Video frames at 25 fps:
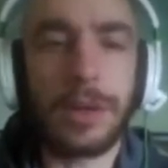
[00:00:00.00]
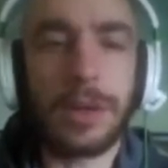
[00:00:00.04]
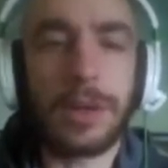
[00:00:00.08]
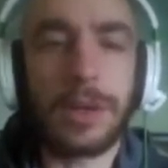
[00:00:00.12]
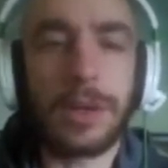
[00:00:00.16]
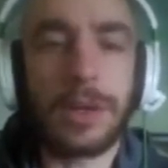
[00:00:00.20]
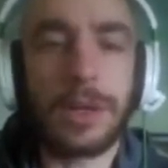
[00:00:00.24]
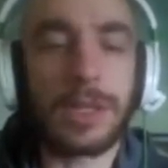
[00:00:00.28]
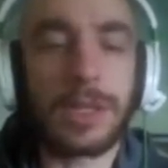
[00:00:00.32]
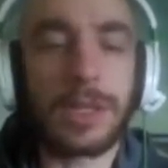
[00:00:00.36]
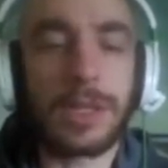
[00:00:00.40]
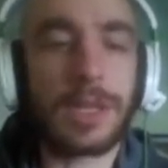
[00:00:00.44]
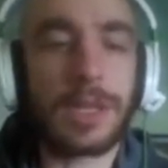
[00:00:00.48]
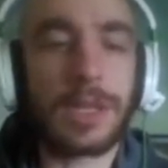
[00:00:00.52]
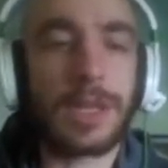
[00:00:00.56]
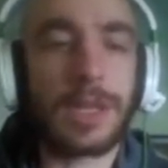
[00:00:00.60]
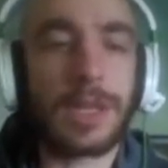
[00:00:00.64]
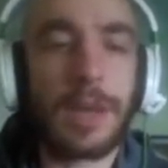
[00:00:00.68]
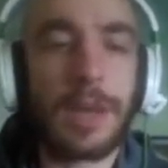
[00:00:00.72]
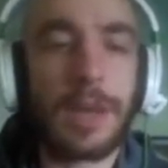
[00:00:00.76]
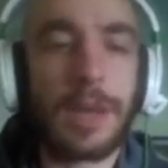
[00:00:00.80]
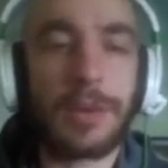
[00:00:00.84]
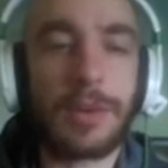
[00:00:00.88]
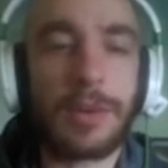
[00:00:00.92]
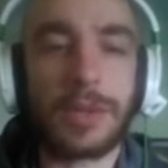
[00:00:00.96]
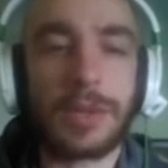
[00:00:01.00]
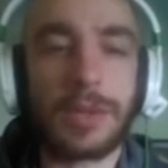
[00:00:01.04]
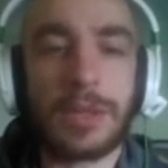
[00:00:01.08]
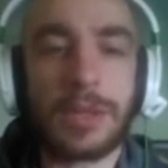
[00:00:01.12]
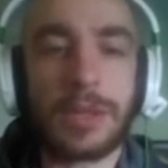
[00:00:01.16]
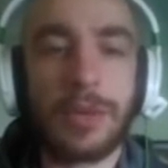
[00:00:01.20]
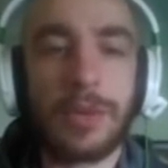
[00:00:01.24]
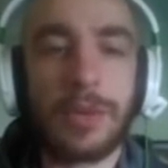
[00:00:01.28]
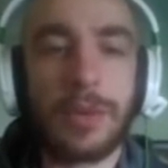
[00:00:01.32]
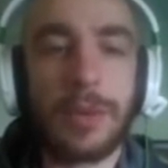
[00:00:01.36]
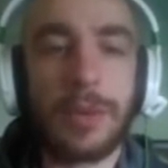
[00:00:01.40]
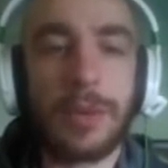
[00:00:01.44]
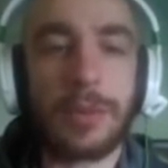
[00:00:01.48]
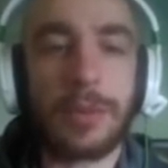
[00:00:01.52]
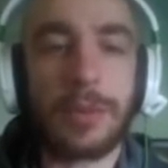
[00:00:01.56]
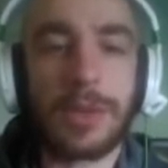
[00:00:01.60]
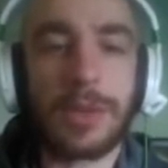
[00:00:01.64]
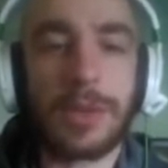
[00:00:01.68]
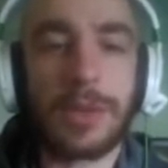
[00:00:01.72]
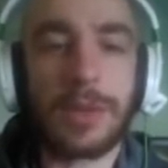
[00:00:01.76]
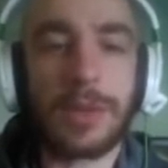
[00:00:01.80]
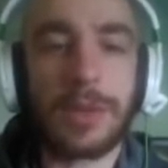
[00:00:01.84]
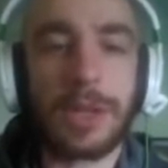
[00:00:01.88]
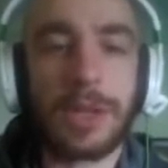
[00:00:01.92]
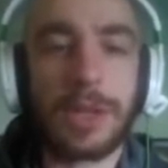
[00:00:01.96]
Inside the cabinet was a small but
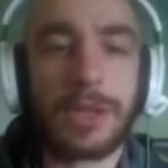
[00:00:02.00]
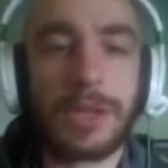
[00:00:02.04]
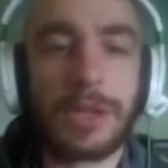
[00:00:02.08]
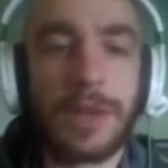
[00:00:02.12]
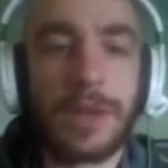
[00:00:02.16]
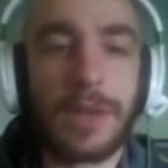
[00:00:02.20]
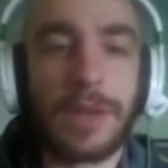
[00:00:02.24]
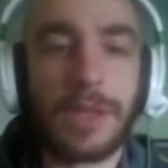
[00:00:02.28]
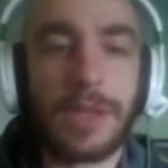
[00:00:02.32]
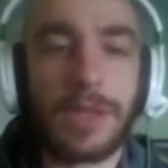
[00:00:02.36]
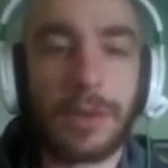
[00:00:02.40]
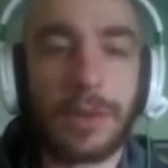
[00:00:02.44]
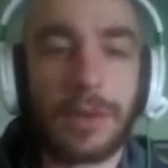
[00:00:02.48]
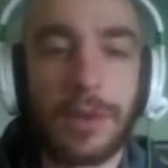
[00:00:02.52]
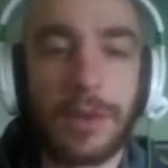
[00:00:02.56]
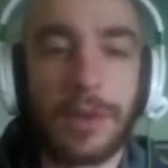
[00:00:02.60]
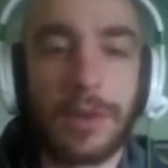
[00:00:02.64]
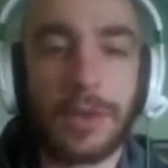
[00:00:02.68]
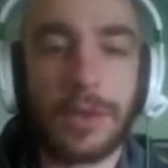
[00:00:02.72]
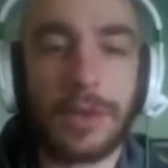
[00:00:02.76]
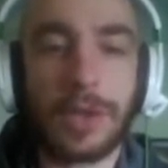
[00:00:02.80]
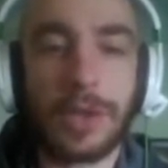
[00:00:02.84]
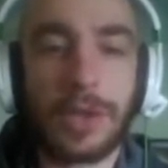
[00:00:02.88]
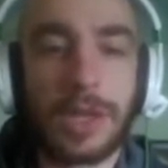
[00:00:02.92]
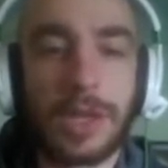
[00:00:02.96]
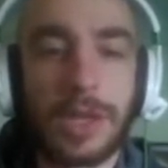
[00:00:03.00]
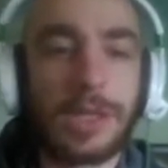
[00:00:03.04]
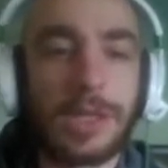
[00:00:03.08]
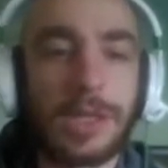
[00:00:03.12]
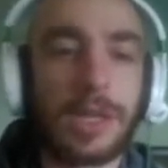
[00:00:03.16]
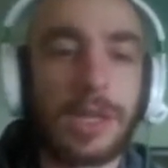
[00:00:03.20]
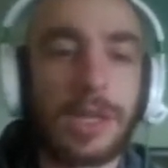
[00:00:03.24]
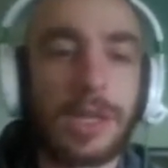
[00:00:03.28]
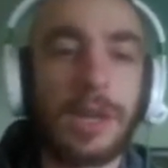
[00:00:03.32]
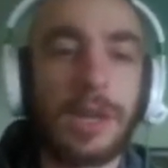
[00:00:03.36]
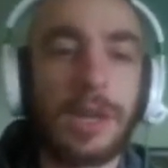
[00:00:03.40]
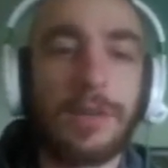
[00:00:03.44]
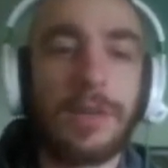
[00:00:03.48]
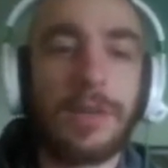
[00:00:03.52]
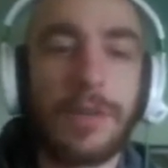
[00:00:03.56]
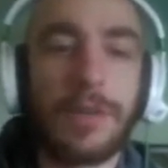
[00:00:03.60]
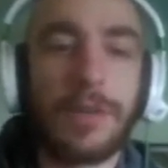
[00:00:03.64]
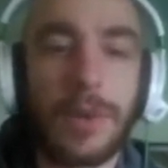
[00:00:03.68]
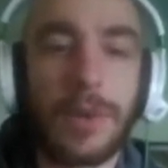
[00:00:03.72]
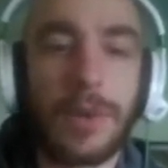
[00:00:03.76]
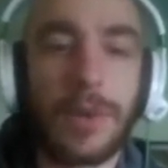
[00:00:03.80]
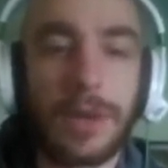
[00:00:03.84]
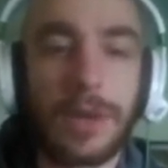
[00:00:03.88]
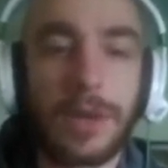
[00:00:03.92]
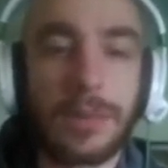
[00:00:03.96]
impressive collection of hunting rifles, shotguns, and even a
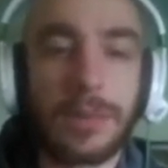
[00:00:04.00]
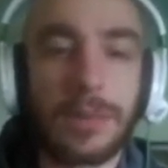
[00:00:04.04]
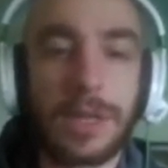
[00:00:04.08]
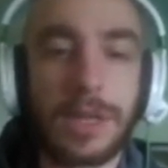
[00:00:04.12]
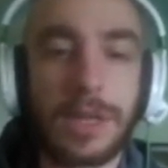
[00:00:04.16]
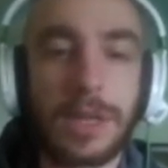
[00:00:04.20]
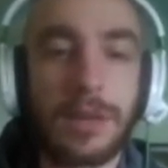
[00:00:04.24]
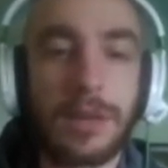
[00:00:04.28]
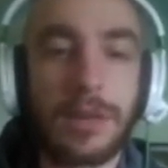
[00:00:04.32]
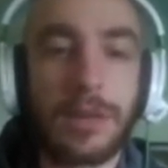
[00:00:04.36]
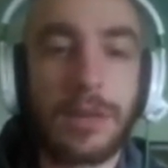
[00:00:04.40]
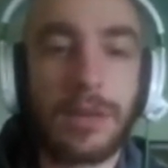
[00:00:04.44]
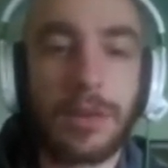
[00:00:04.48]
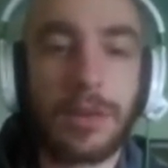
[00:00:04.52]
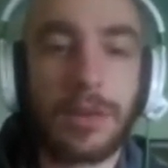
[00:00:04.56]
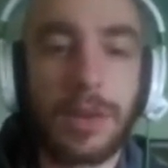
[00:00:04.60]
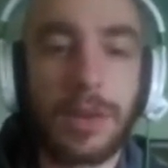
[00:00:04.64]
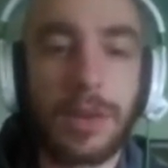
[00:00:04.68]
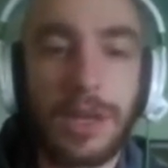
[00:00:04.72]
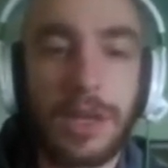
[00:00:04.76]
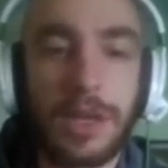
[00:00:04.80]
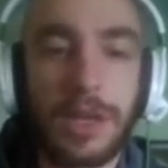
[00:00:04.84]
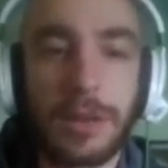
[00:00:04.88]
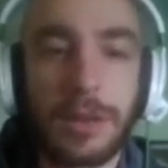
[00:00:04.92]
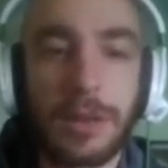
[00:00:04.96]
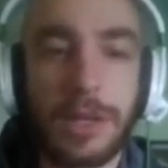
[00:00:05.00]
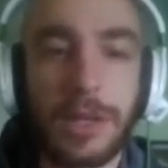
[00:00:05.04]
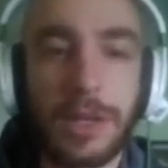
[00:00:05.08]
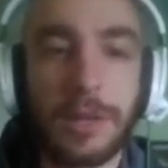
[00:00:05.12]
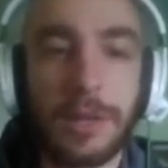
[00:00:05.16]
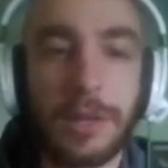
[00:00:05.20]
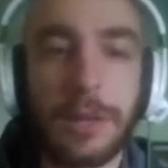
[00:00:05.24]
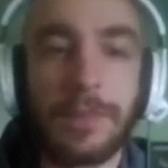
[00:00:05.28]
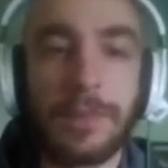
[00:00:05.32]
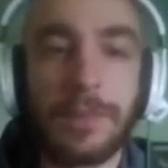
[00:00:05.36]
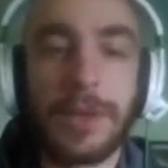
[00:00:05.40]
few items I didn't think were legal here.